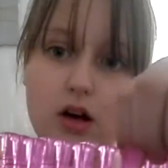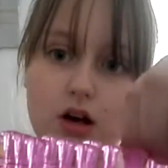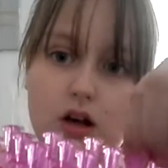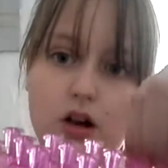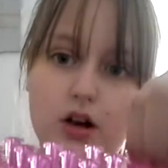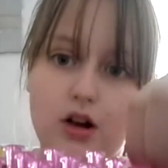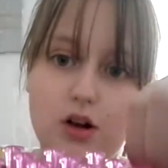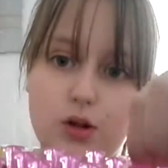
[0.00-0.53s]

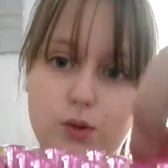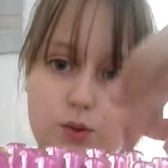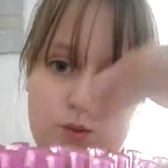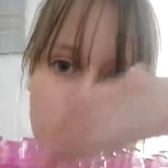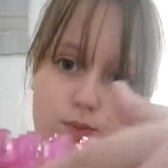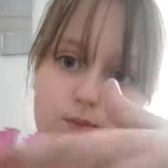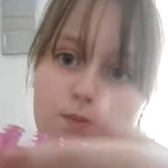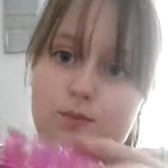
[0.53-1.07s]
a
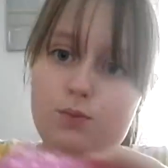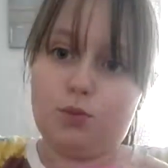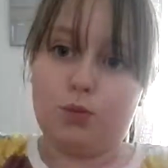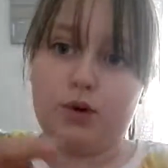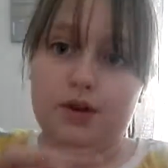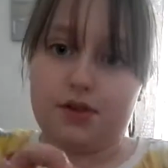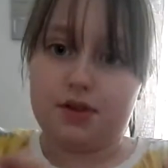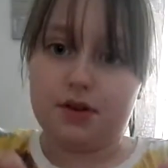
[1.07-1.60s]
loom
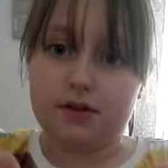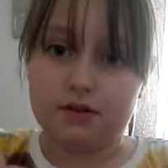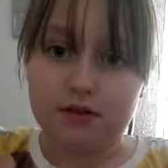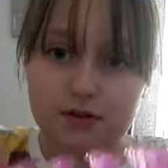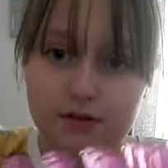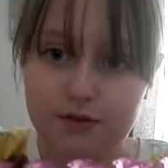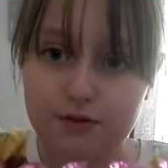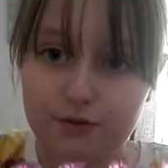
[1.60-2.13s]
with
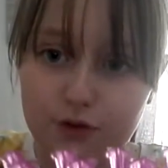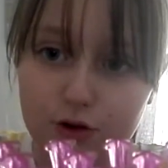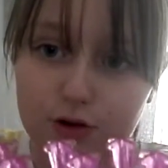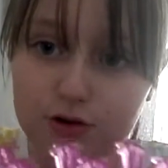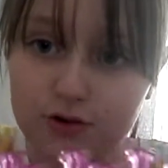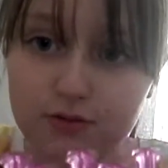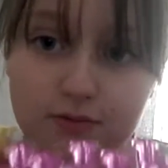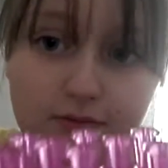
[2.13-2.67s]

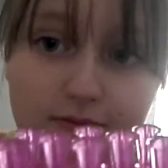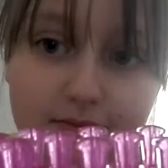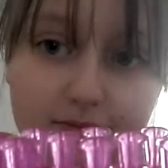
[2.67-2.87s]
frozen.